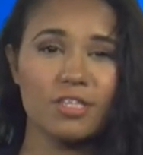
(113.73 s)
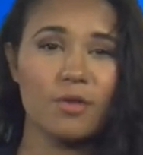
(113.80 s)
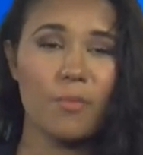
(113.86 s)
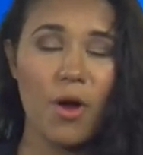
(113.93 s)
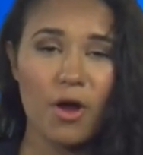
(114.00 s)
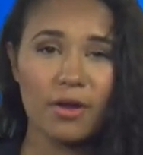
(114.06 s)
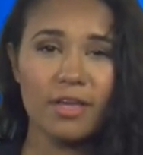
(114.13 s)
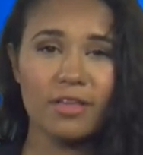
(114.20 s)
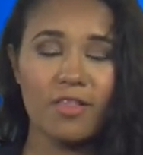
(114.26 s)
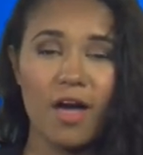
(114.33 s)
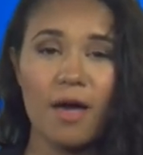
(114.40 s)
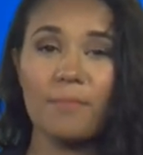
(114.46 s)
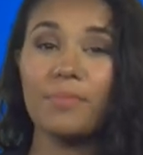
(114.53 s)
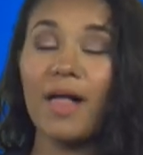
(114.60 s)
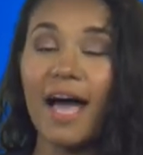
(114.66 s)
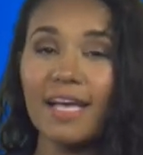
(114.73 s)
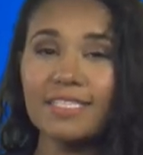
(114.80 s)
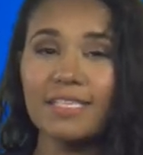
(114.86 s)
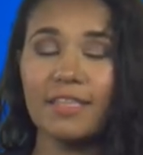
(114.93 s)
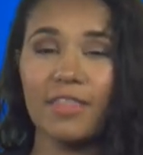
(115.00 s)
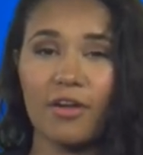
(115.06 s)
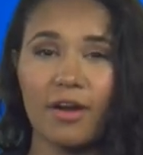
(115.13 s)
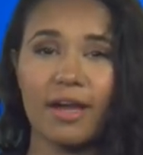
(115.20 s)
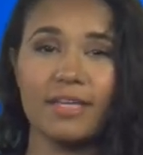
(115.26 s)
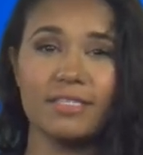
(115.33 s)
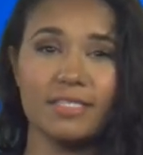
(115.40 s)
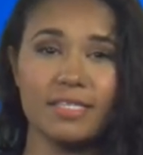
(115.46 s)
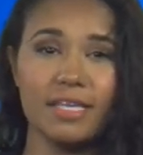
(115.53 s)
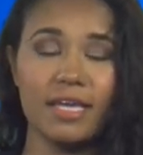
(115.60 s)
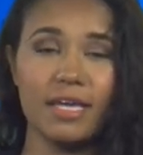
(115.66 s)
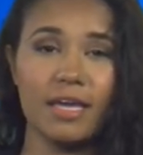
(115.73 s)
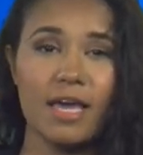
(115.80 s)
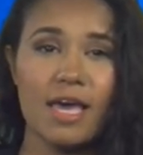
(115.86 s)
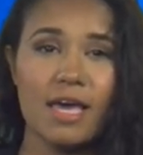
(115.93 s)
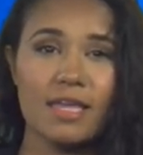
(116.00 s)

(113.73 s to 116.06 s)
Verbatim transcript: the parking lot blasting their AC.